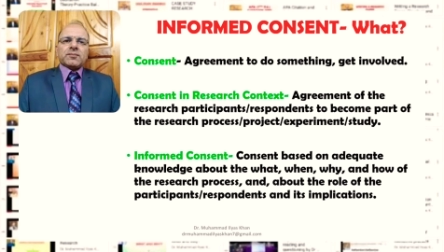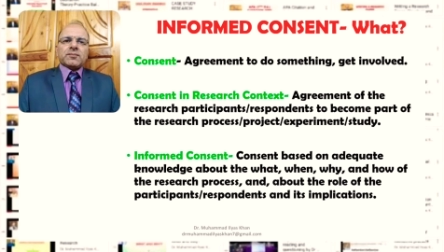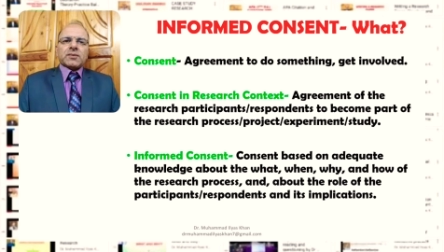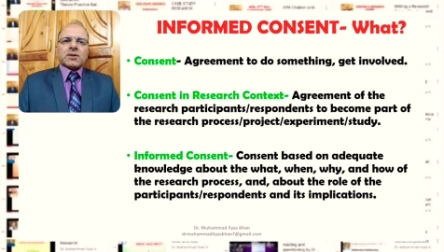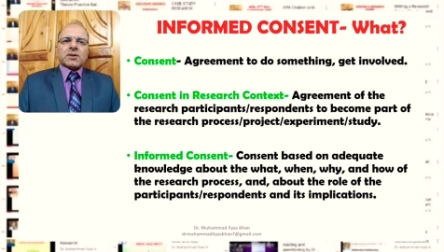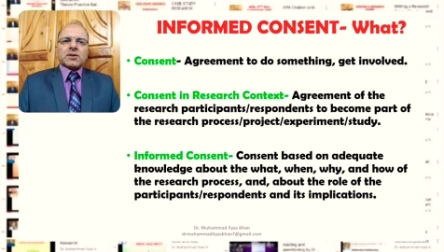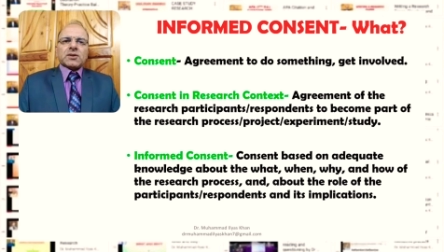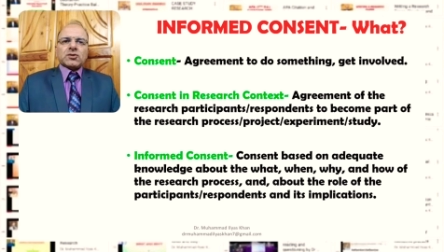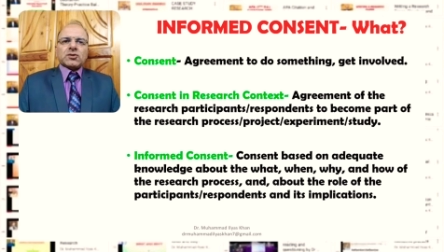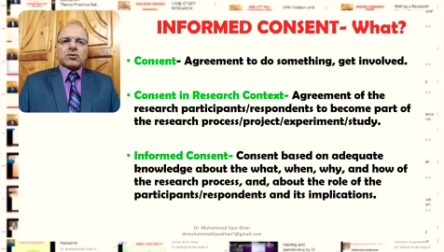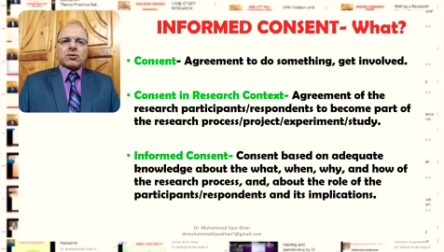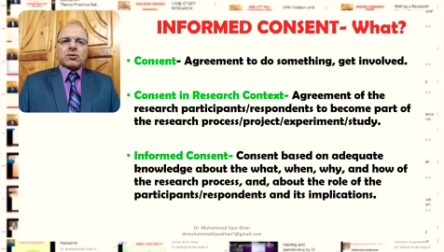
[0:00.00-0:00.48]

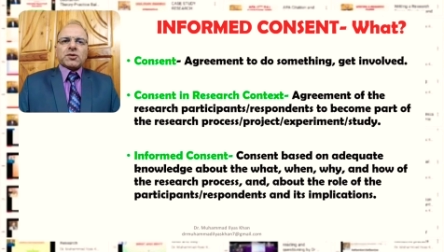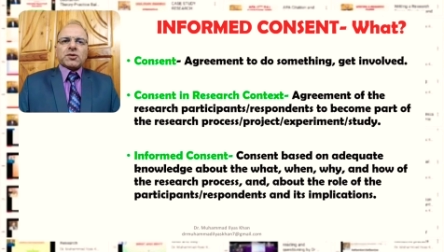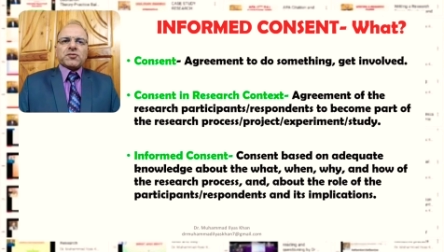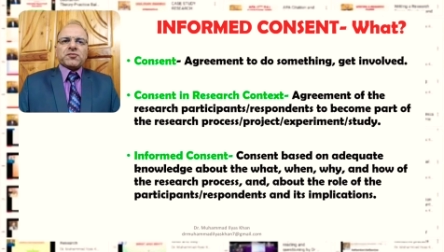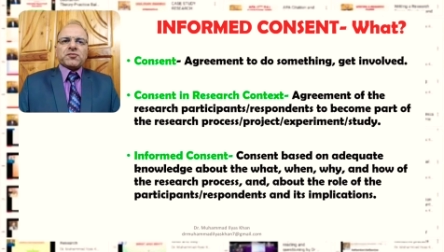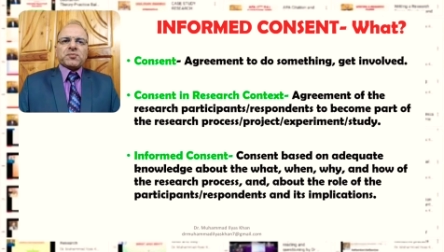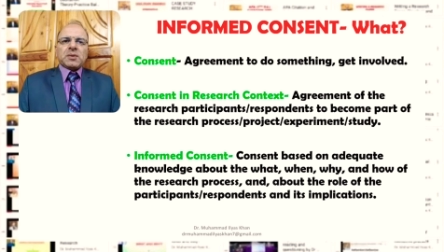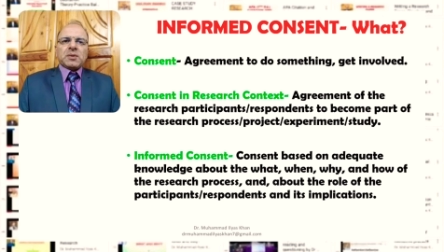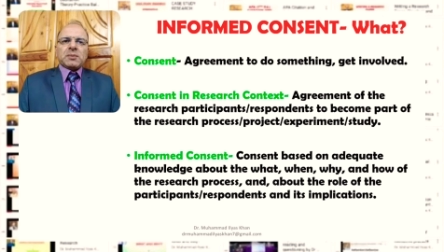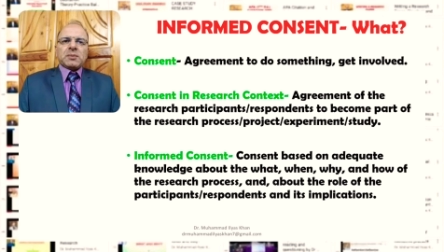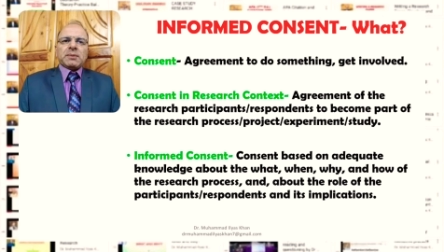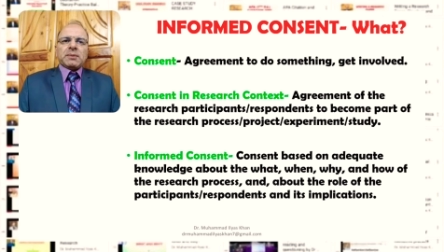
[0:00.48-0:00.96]
so
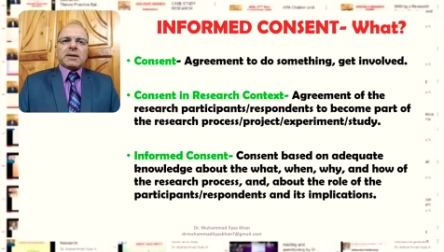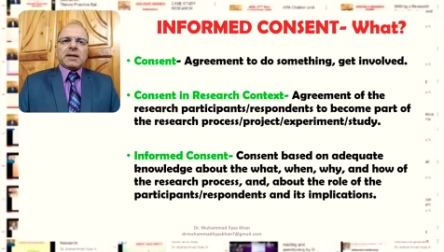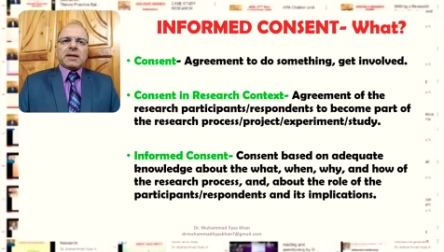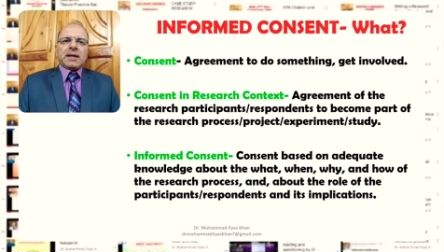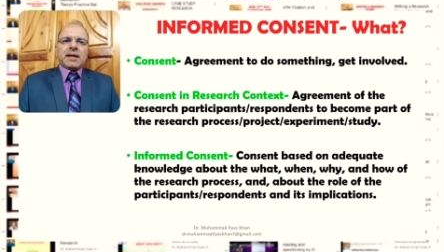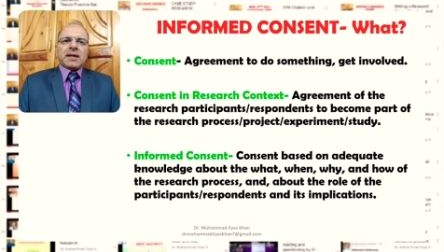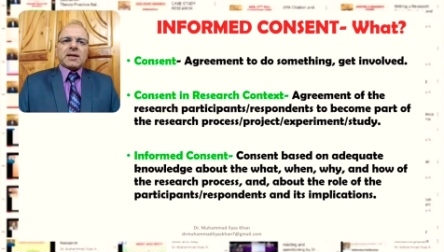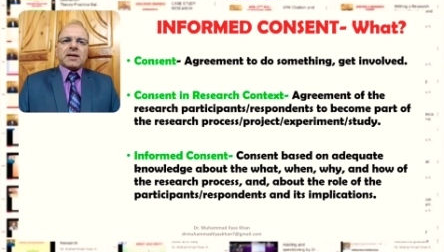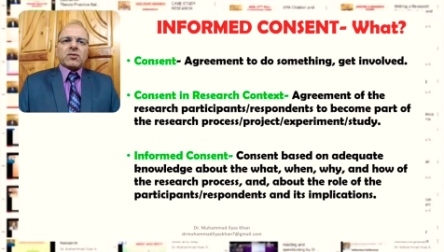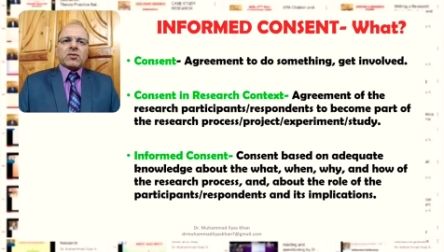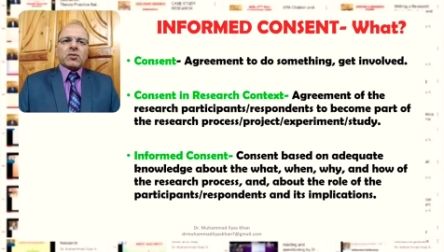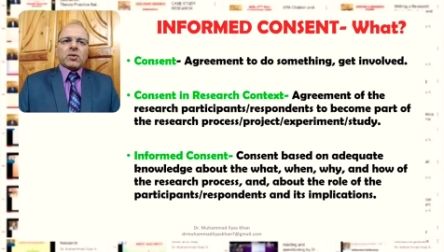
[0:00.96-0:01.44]
if people
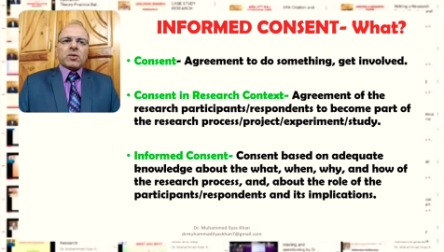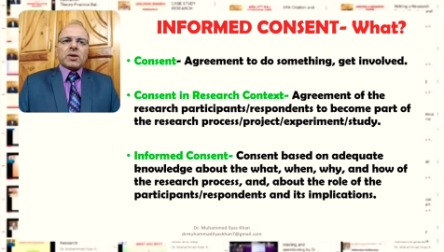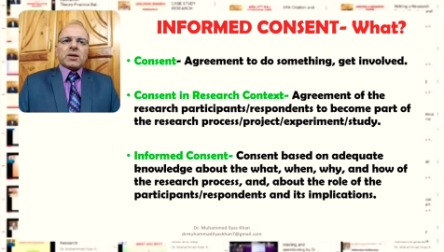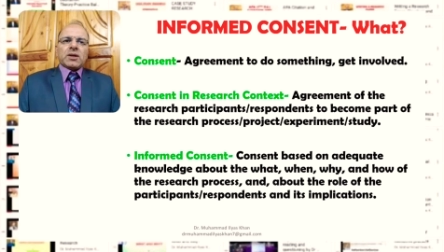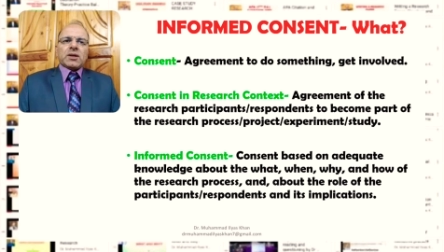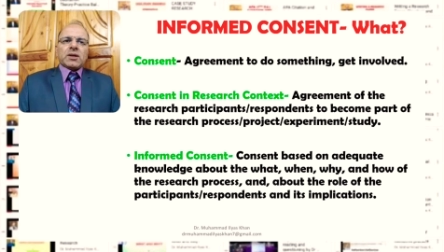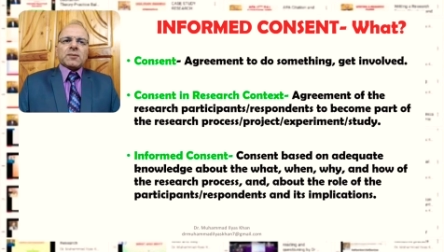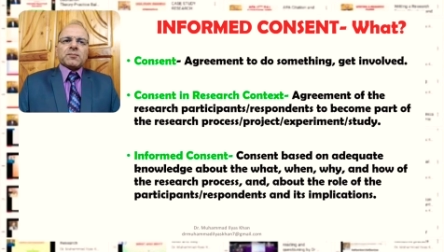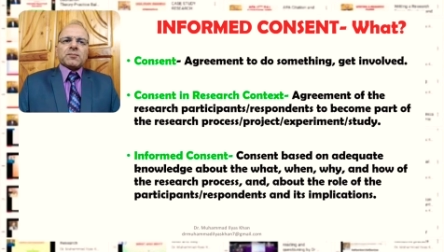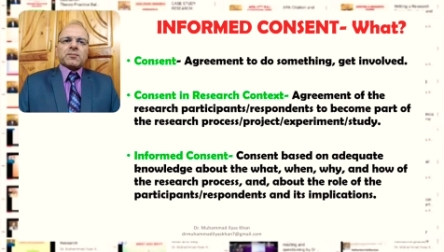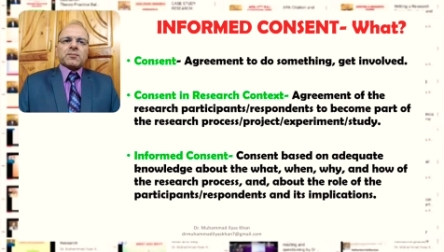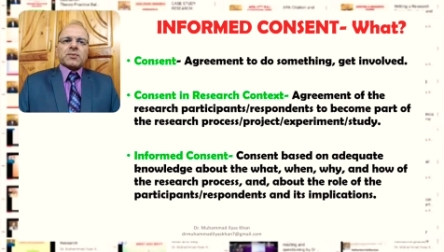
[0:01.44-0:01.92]

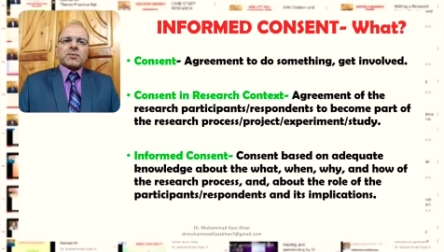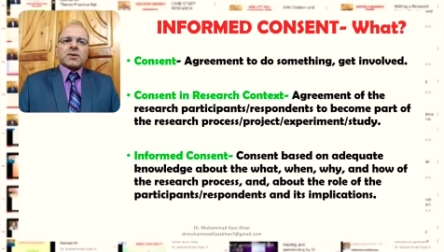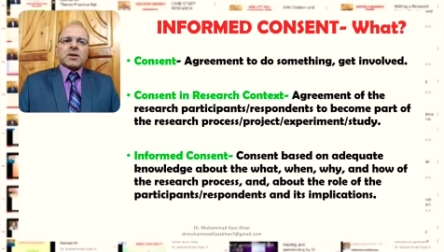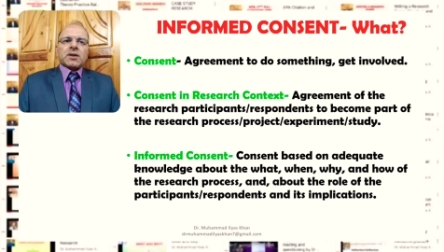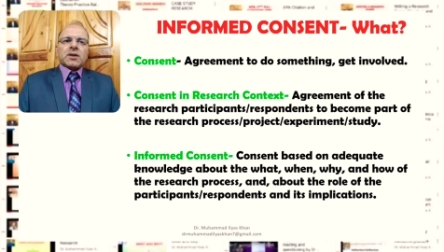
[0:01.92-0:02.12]
agree